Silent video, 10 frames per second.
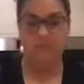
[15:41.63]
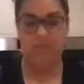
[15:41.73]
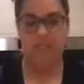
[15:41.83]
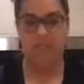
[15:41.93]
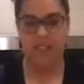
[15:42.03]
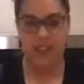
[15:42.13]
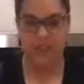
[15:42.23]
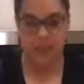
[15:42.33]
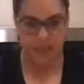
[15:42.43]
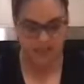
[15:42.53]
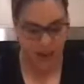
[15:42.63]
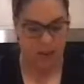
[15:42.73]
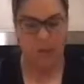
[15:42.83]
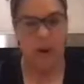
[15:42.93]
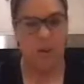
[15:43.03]
skip this step,
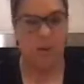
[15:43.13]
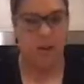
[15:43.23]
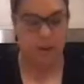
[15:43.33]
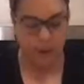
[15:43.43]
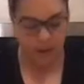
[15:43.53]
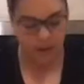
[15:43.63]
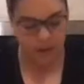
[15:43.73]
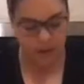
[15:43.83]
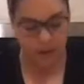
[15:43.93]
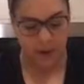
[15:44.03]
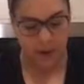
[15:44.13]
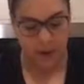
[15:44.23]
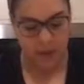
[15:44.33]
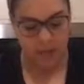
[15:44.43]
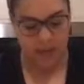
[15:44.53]
but I want to have chocolate. So
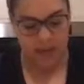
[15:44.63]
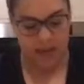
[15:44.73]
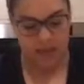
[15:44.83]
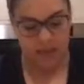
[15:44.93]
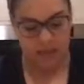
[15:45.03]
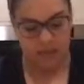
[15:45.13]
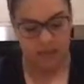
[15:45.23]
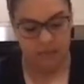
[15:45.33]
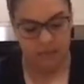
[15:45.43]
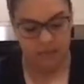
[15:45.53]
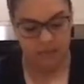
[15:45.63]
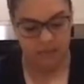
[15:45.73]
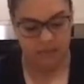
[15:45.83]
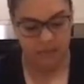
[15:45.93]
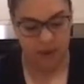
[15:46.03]
I'm just going to add some
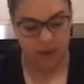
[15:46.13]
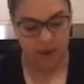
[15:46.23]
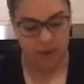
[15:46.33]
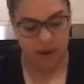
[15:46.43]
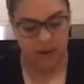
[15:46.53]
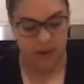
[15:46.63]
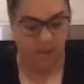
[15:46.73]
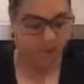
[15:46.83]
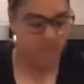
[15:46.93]
cocoa powder.